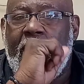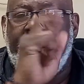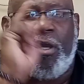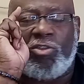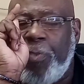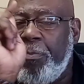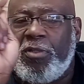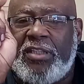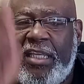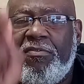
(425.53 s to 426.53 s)
Because people
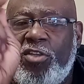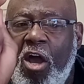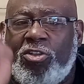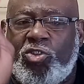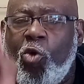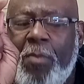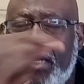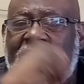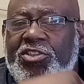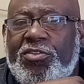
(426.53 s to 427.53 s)
are leaving y'all so
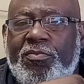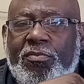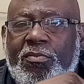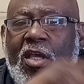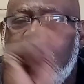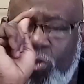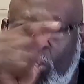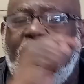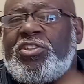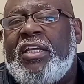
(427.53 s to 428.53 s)
much, you're
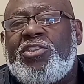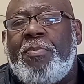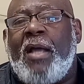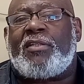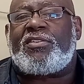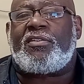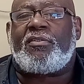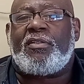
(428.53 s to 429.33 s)
going to change your policy.